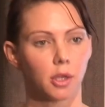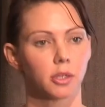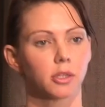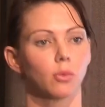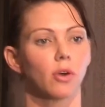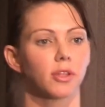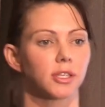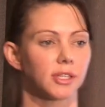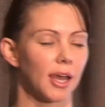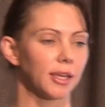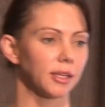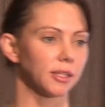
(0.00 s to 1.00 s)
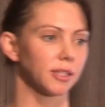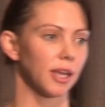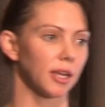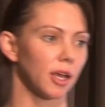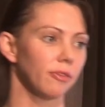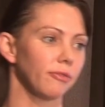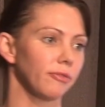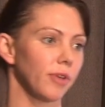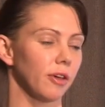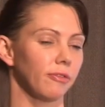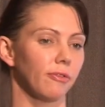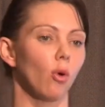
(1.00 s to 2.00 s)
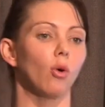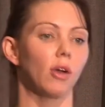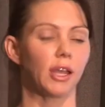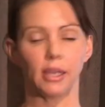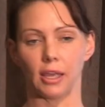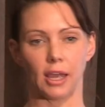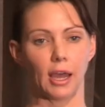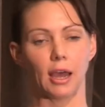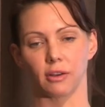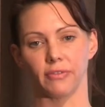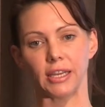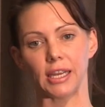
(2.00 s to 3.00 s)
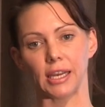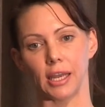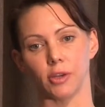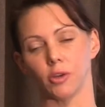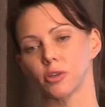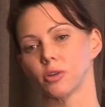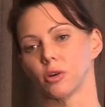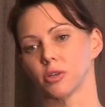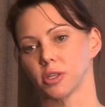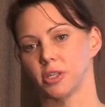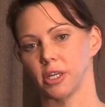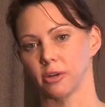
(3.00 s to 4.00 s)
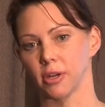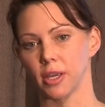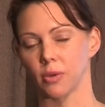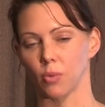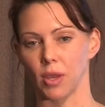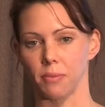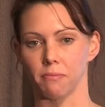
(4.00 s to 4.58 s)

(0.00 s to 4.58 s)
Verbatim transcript: So what they're saying is that if, if out of any land use, not just dairy, and we